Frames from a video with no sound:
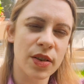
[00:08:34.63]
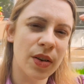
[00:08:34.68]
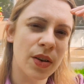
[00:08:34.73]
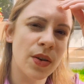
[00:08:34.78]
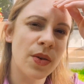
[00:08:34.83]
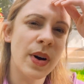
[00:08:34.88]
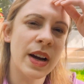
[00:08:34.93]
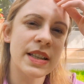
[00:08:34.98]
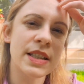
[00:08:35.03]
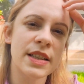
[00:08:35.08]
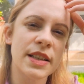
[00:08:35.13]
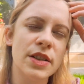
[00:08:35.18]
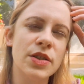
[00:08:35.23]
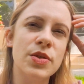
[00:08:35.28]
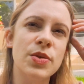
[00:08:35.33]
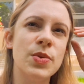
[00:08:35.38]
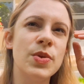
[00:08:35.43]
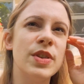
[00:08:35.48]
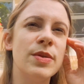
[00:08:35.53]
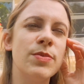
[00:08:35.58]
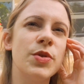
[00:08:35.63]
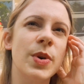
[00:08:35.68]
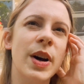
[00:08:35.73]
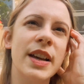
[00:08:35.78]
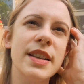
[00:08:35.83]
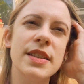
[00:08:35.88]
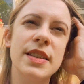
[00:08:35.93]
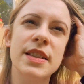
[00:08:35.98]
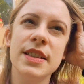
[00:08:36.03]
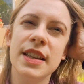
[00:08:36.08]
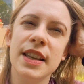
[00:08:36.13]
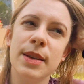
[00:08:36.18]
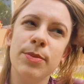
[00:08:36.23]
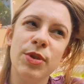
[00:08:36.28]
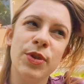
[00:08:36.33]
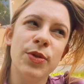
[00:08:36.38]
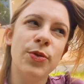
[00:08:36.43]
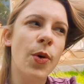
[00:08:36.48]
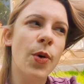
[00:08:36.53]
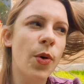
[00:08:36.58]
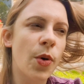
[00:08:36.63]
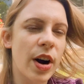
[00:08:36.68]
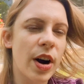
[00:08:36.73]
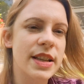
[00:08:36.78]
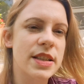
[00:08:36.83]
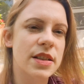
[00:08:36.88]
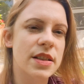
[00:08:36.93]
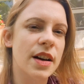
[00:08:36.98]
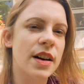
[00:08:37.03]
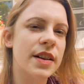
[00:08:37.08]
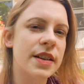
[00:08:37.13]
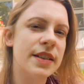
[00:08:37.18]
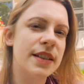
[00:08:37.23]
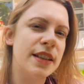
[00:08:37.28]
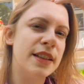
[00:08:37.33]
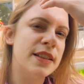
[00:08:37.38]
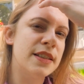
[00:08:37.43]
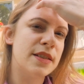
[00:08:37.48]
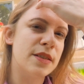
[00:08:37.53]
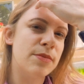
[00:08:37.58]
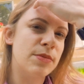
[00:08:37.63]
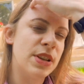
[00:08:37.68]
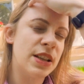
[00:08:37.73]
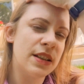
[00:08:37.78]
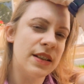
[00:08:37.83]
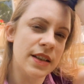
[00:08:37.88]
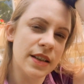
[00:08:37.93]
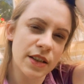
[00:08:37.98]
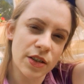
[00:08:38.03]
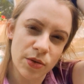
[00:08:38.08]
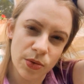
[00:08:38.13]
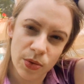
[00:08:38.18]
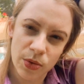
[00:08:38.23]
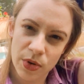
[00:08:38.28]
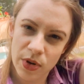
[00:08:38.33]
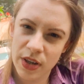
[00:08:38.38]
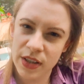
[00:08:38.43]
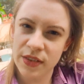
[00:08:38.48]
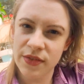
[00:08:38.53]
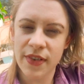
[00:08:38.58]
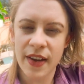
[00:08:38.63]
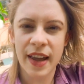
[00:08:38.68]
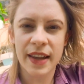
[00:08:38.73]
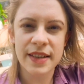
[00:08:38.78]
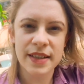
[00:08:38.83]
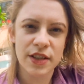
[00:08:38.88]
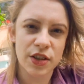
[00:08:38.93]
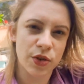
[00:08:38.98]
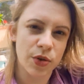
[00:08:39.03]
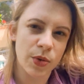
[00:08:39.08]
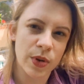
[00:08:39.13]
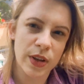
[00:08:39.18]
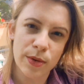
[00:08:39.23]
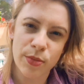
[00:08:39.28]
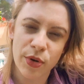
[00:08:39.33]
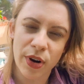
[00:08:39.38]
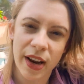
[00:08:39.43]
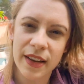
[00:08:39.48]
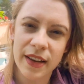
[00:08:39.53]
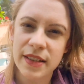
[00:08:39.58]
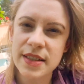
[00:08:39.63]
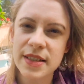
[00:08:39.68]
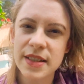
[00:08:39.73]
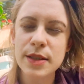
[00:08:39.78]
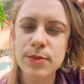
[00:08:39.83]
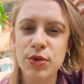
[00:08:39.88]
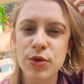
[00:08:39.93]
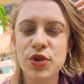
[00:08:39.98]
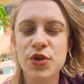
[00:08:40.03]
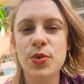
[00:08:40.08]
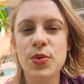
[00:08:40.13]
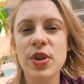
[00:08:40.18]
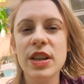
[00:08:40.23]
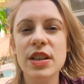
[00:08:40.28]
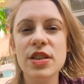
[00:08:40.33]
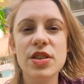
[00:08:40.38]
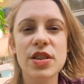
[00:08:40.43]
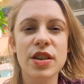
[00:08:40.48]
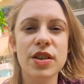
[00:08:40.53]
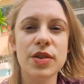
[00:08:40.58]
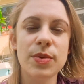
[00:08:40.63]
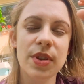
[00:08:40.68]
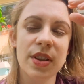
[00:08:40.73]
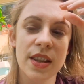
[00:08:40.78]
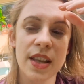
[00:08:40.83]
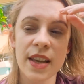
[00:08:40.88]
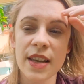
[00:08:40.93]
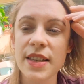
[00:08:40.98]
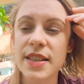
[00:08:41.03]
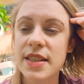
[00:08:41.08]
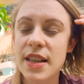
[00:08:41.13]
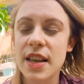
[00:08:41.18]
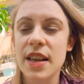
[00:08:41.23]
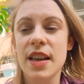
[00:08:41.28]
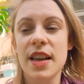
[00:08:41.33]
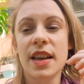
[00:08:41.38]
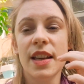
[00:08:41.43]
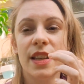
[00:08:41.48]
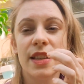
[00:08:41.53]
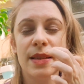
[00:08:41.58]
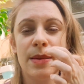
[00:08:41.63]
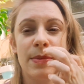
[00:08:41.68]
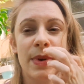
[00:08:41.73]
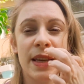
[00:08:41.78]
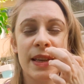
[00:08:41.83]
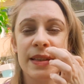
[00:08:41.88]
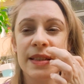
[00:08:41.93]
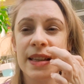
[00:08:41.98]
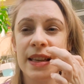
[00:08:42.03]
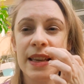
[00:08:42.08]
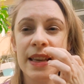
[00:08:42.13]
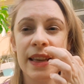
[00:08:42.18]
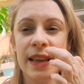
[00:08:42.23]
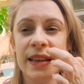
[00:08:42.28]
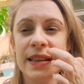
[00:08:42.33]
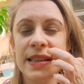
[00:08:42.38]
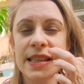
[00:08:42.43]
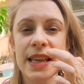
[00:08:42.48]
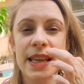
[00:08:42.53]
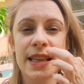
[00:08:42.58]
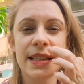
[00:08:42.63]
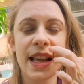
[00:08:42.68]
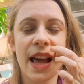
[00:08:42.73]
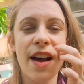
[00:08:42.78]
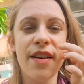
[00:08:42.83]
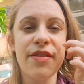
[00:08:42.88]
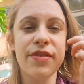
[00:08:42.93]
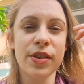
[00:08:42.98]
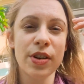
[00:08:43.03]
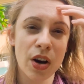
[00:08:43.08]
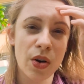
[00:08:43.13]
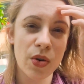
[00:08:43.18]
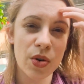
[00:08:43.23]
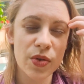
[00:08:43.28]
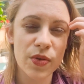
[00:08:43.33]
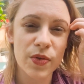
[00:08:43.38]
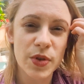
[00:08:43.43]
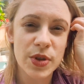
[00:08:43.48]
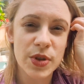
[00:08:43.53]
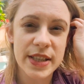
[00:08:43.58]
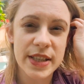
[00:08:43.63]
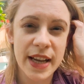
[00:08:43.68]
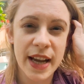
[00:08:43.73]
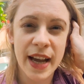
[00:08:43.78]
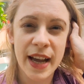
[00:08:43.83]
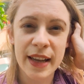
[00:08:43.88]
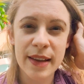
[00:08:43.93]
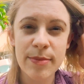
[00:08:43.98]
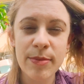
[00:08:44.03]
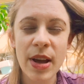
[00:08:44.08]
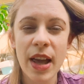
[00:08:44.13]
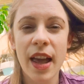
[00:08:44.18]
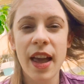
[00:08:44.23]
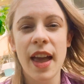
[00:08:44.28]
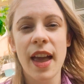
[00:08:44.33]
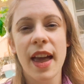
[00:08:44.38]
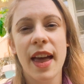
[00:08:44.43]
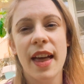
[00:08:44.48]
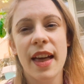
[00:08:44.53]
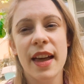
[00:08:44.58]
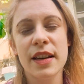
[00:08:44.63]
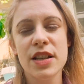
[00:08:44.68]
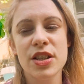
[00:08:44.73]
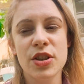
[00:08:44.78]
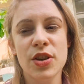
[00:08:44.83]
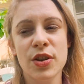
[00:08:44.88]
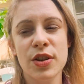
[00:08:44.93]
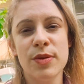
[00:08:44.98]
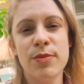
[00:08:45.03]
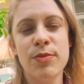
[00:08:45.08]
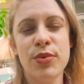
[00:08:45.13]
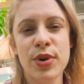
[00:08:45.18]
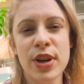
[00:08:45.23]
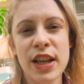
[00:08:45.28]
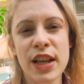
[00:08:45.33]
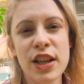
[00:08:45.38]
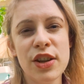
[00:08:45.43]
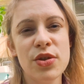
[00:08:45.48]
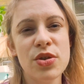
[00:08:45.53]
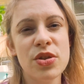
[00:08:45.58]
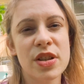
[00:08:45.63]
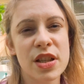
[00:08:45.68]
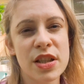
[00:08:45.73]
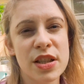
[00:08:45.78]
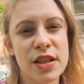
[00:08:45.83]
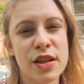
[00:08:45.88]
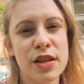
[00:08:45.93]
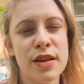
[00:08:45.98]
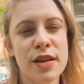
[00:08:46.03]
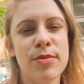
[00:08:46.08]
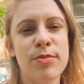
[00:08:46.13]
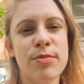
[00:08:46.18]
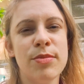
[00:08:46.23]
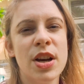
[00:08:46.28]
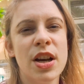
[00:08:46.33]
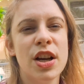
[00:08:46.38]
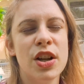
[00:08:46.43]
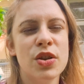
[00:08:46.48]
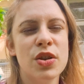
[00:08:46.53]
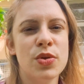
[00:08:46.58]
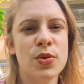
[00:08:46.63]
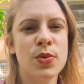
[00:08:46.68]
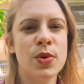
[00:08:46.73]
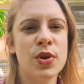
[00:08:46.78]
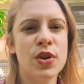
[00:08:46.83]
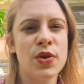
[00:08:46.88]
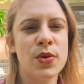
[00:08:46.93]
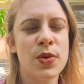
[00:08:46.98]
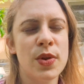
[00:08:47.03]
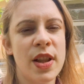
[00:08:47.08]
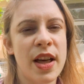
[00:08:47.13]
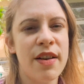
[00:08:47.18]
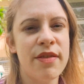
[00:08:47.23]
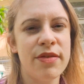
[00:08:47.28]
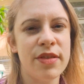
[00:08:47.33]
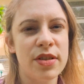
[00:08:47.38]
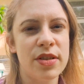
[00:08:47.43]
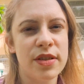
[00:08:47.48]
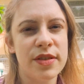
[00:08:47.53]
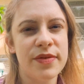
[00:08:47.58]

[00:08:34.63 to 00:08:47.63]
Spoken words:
I still do them twice a day before I start the intermediate or advanced yogic practices, but you can start with this. It's amazing. It takes half an hour of your time, and it's going to bring your system to a new level.